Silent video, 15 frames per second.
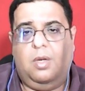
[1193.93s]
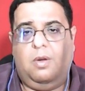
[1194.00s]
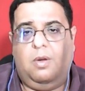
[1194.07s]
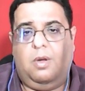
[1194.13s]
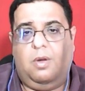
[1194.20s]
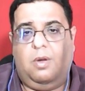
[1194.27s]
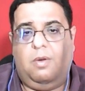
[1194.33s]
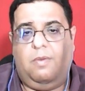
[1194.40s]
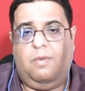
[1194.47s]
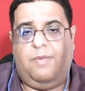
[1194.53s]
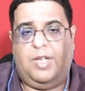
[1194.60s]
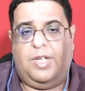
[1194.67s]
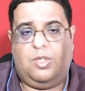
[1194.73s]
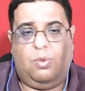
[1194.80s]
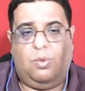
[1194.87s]
uh,
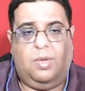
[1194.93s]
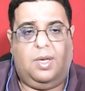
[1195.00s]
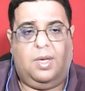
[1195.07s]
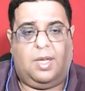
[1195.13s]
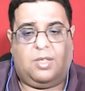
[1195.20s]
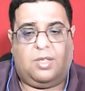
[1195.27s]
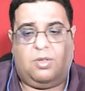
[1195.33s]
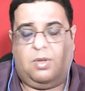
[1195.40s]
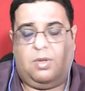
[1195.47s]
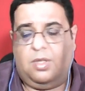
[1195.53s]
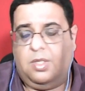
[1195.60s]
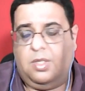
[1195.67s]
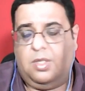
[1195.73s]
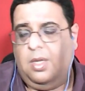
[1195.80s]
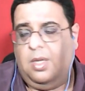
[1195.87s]
veg-only
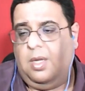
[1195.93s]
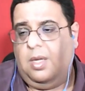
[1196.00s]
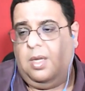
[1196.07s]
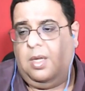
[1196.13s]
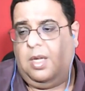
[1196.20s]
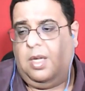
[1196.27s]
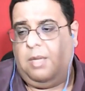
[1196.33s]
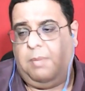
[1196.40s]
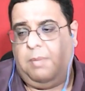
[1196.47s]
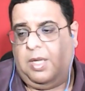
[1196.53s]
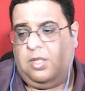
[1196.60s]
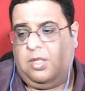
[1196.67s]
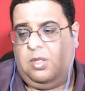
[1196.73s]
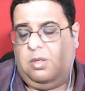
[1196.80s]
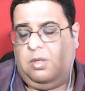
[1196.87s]
restaurants, it
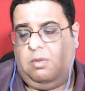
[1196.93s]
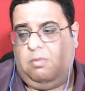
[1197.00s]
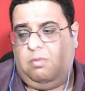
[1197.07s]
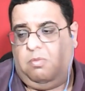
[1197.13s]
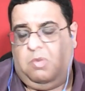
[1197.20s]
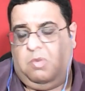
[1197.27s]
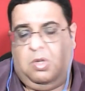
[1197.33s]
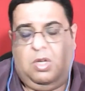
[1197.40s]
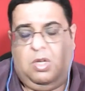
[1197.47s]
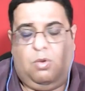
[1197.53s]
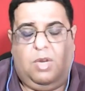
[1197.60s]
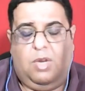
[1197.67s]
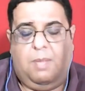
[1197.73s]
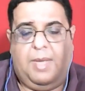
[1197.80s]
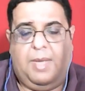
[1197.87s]
makes it
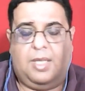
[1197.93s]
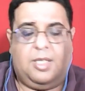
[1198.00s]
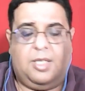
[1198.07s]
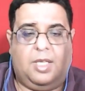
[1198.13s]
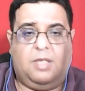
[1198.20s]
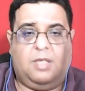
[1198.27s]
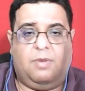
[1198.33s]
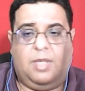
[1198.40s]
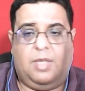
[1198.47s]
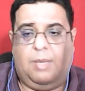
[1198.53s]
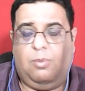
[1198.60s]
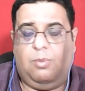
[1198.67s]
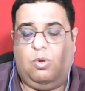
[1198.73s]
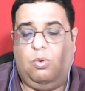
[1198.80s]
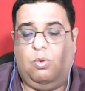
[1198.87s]
only makes sense for
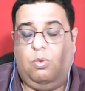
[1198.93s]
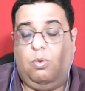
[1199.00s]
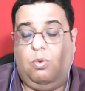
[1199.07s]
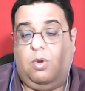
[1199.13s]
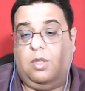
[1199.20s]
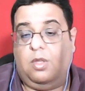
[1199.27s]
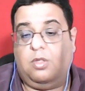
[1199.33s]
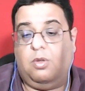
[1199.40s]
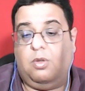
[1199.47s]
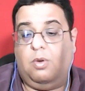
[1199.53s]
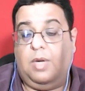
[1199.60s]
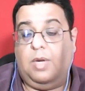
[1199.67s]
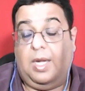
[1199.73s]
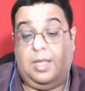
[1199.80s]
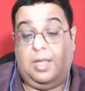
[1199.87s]
them to
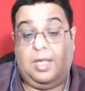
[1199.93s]
also, in